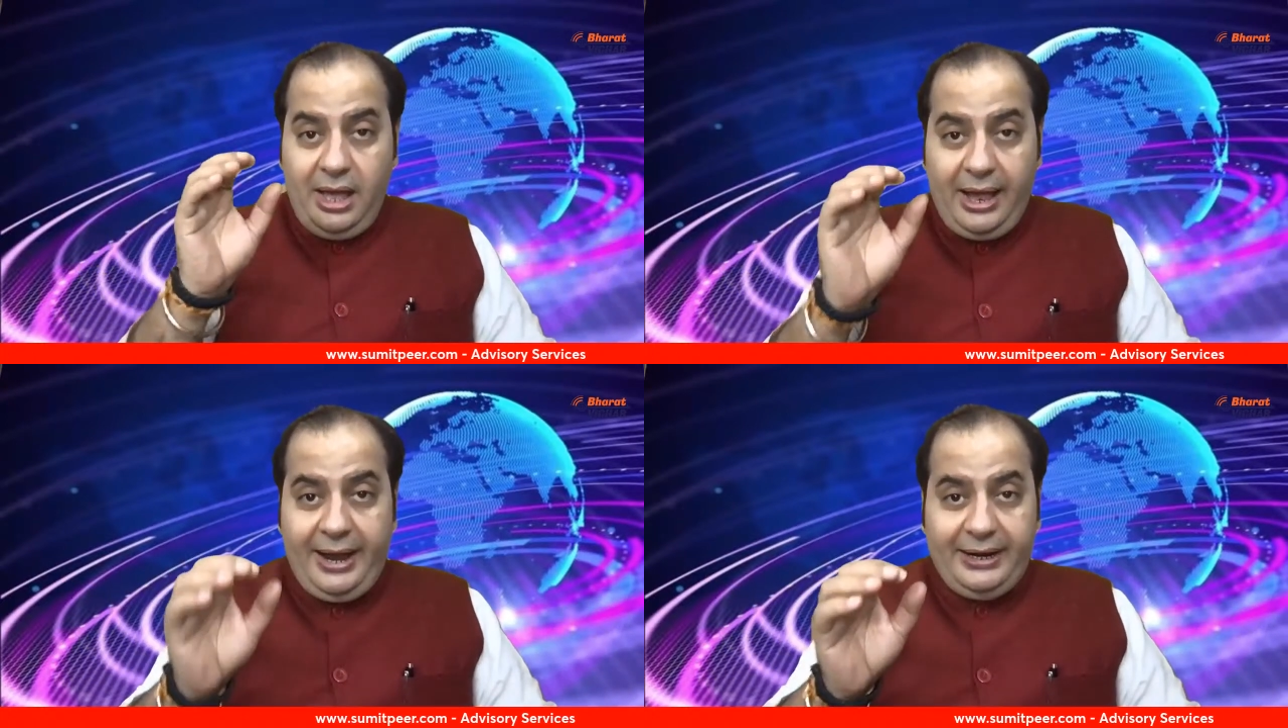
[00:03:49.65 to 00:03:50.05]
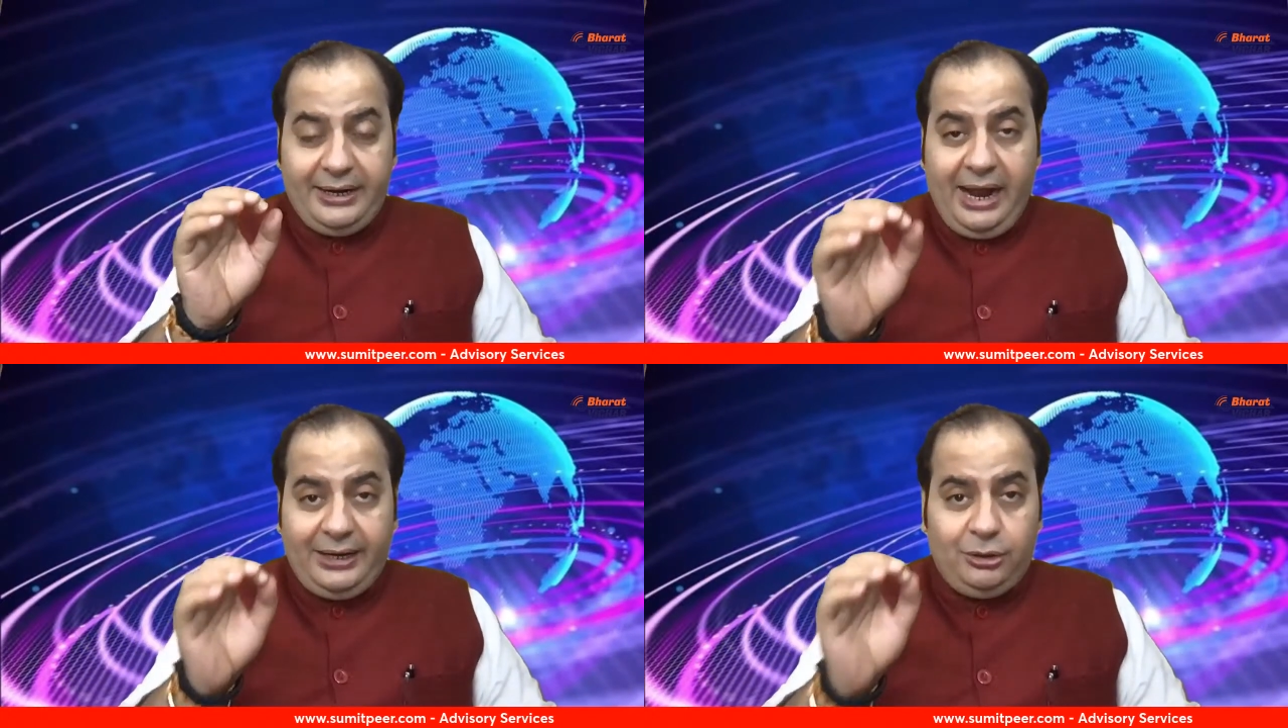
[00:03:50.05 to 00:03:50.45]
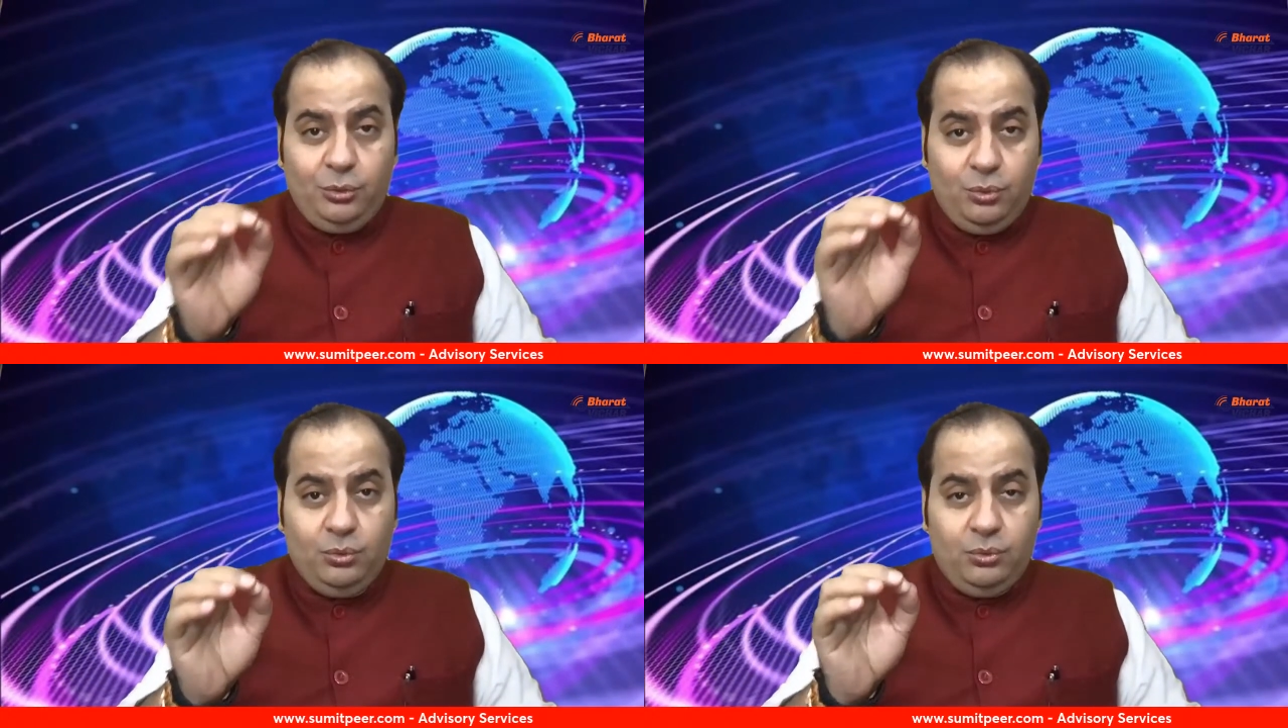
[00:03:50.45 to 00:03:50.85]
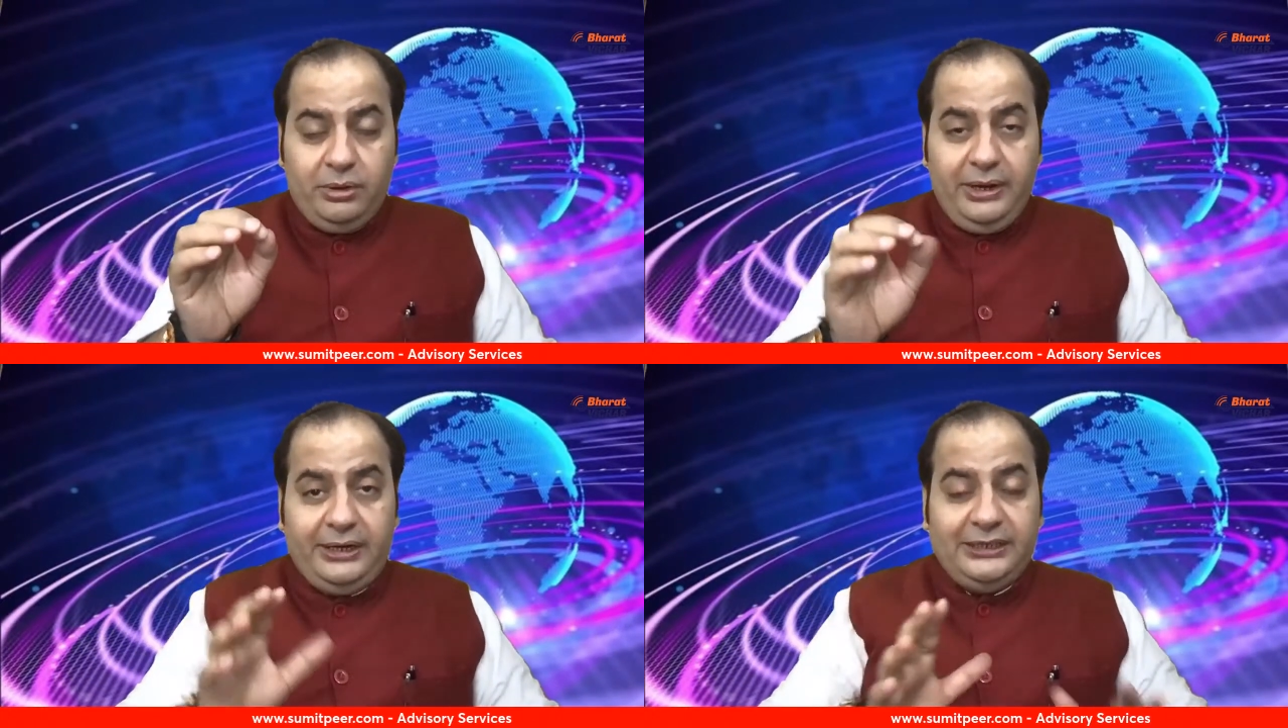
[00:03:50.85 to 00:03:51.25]
And that too,
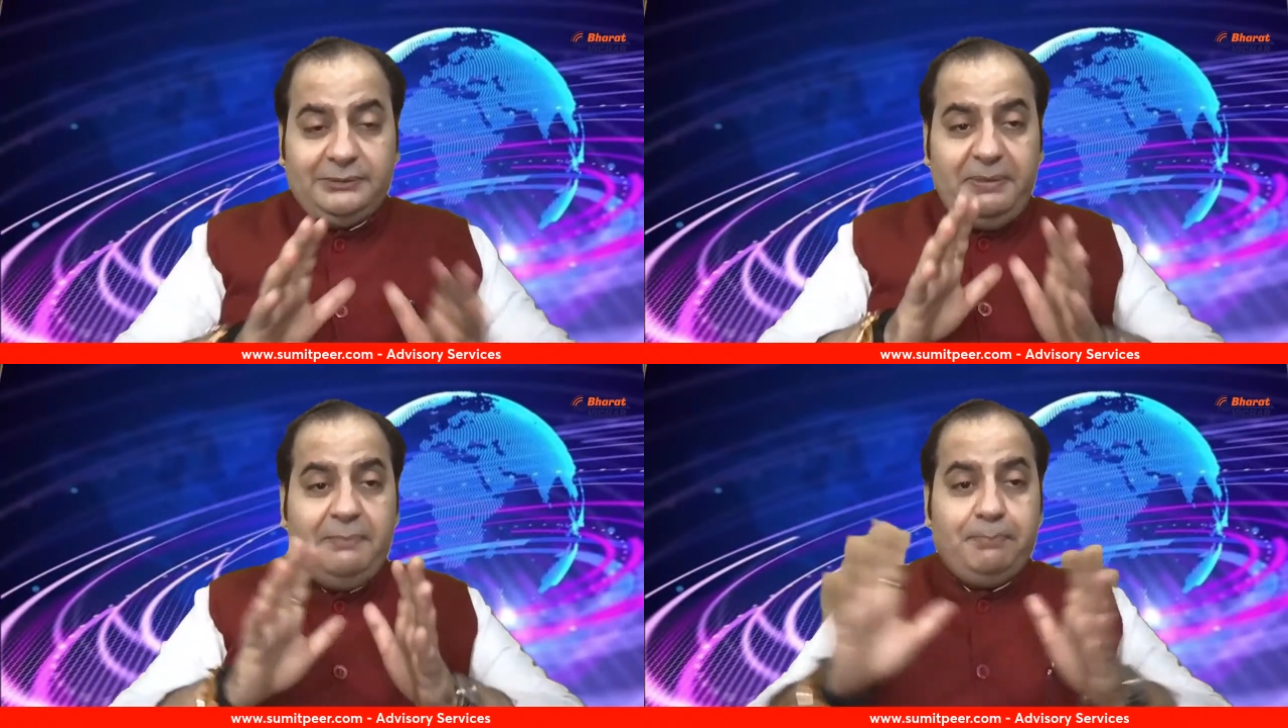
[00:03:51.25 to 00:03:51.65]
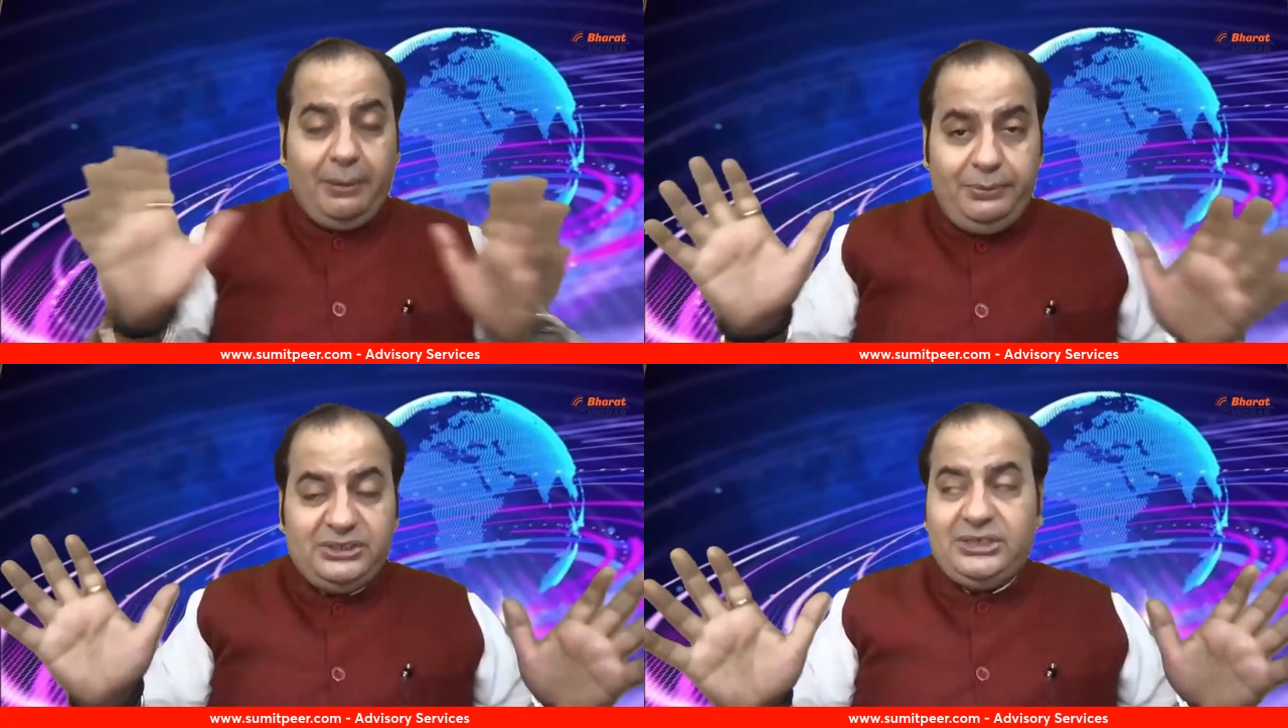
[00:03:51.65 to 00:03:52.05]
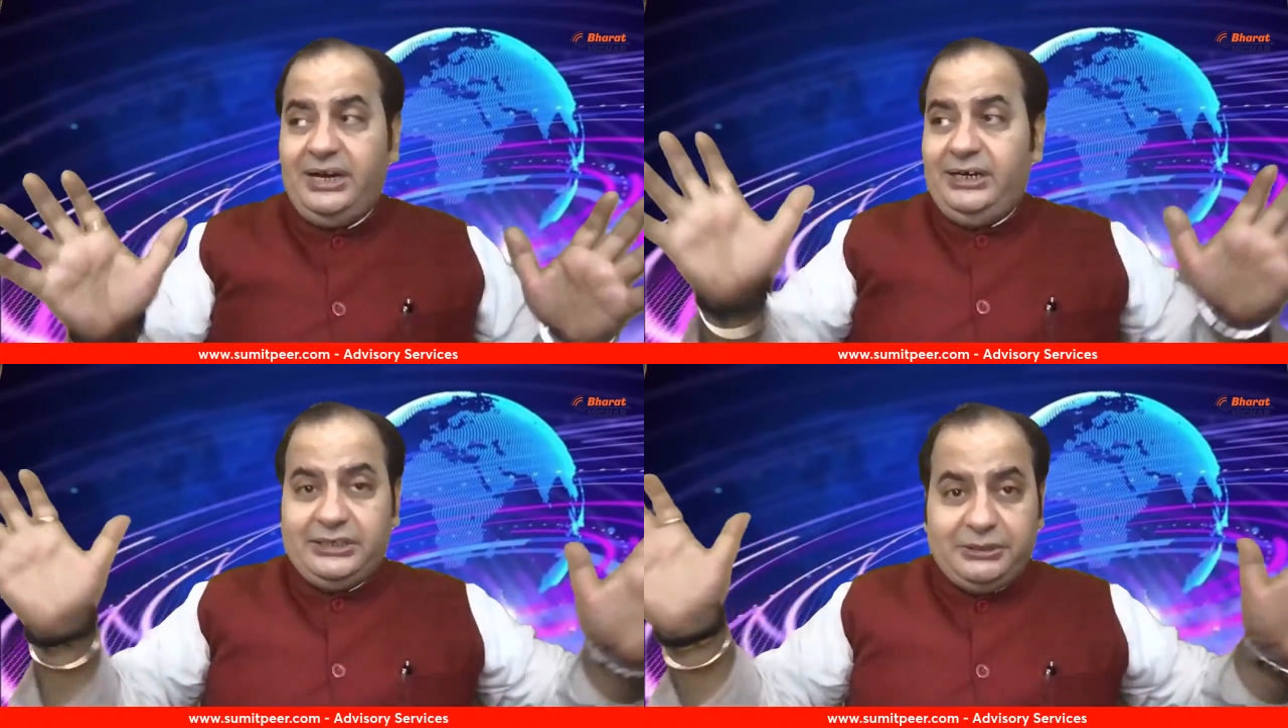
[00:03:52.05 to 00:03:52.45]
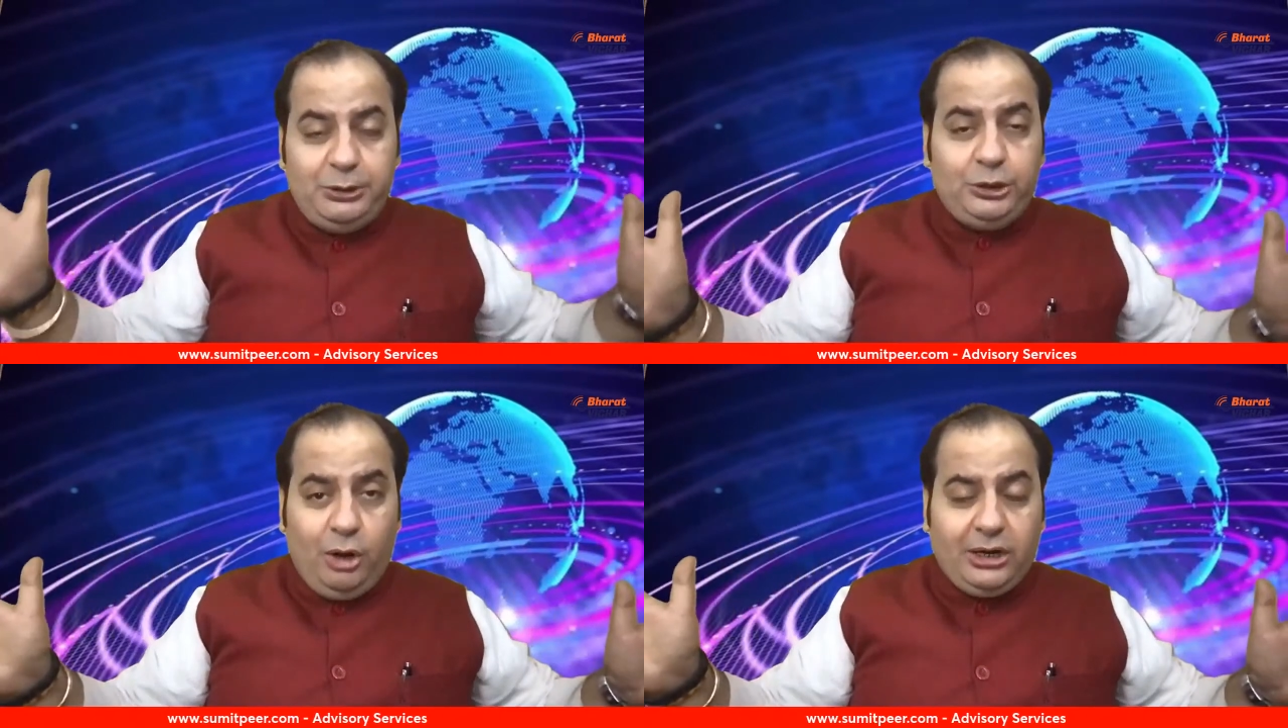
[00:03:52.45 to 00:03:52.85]
it is being publicized, it is
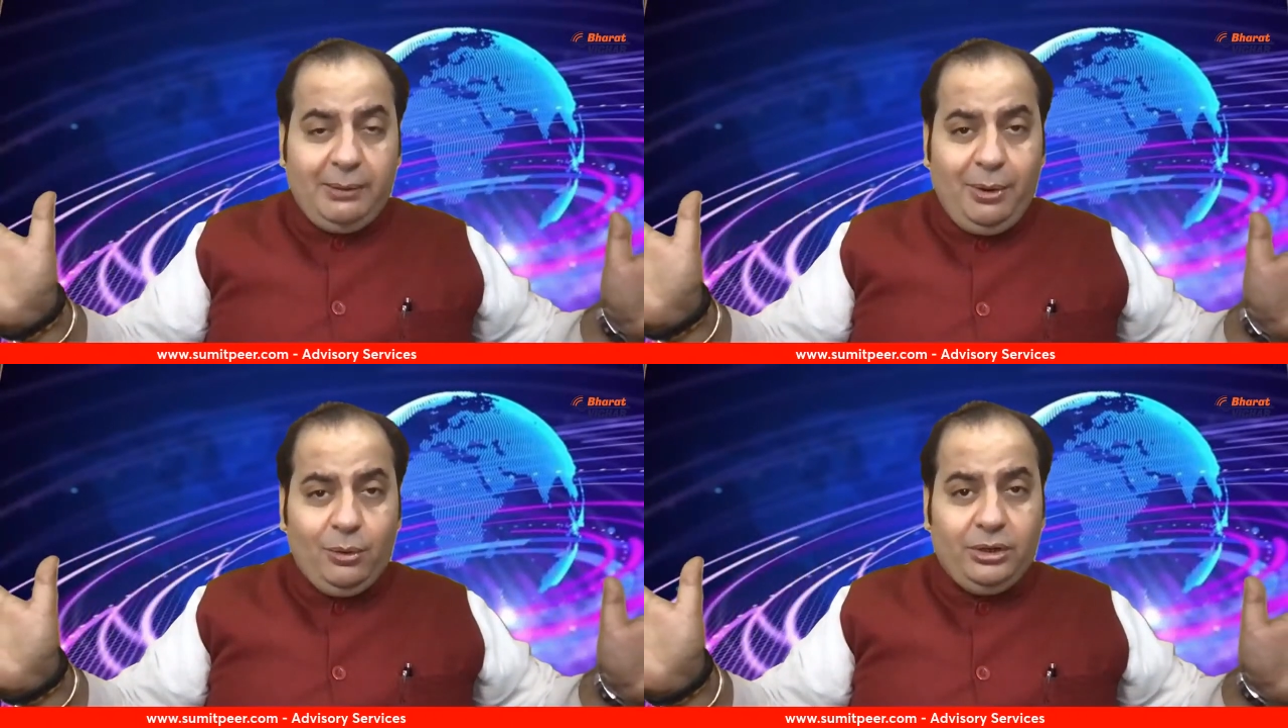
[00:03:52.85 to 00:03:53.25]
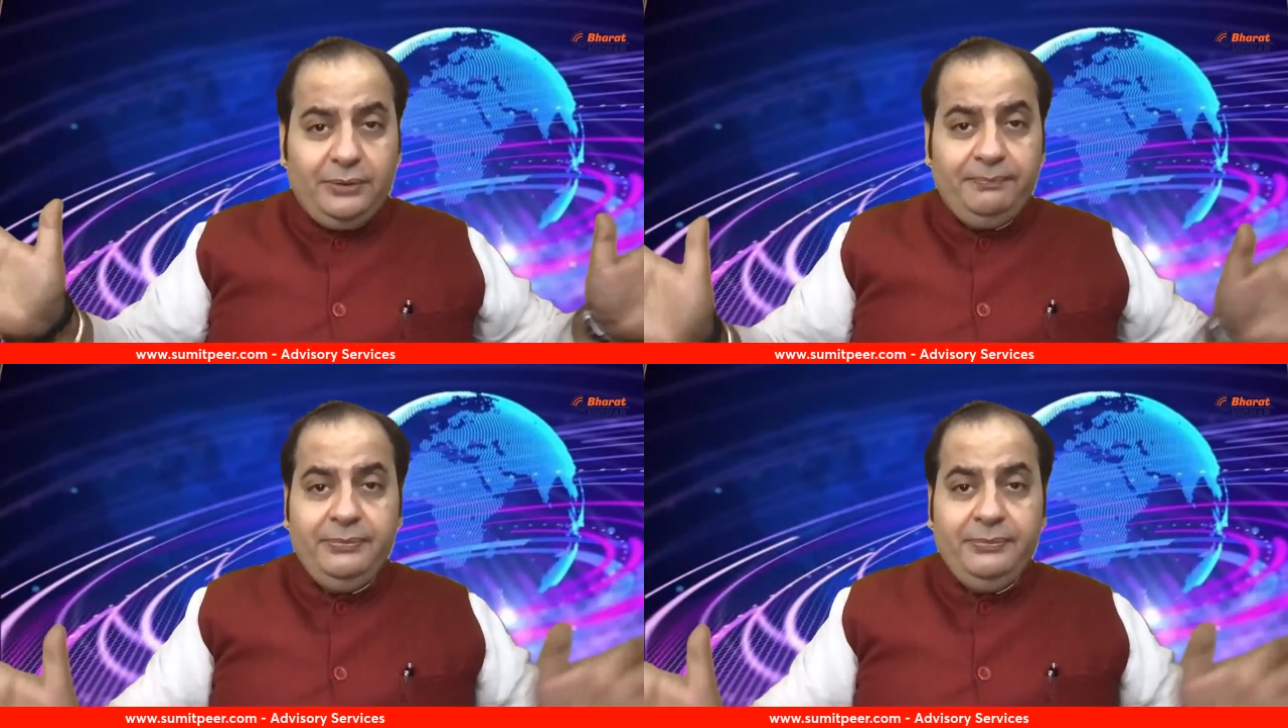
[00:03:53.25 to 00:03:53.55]
being talked about.